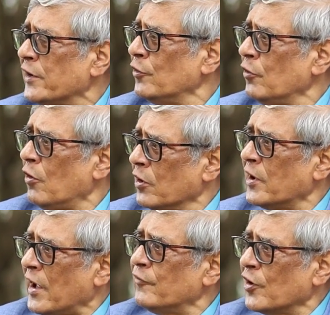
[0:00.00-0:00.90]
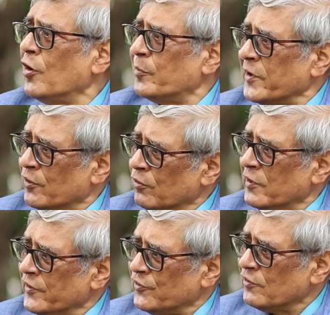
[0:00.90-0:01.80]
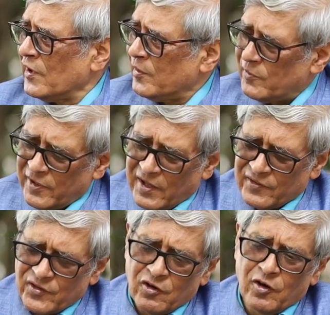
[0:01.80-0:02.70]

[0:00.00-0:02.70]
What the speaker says: I no longer have a copy. Gokhale Institute Library has a